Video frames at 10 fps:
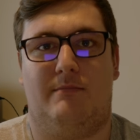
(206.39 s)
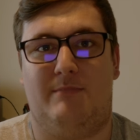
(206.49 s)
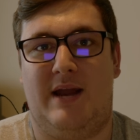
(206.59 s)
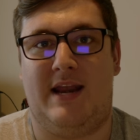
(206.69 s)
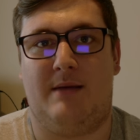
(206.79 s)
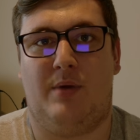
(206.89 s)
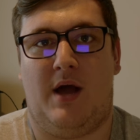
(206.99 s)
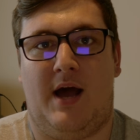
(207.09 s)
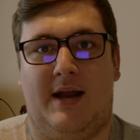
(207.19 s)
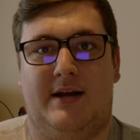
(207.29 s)
meaning
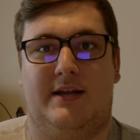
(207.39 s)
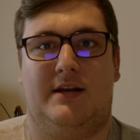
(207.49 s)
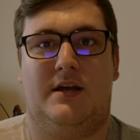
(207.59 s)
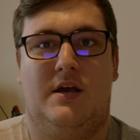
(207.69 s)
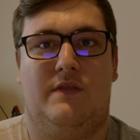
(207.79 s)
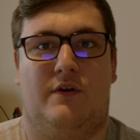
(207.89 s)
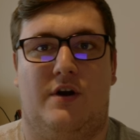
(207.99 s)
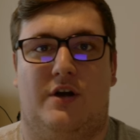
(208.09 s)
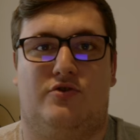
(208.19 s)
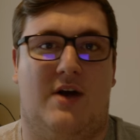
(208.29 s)
behind it. They're
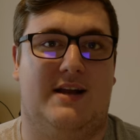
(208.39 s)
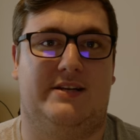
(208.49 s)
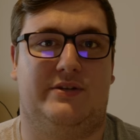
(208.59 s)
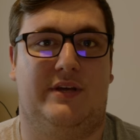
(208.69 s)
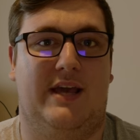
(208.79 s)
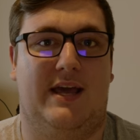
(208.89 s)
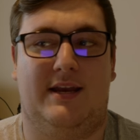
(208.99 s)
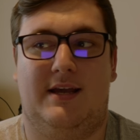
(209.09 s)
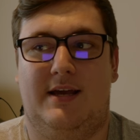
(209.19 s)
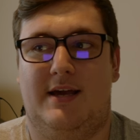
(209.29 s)
not trying to get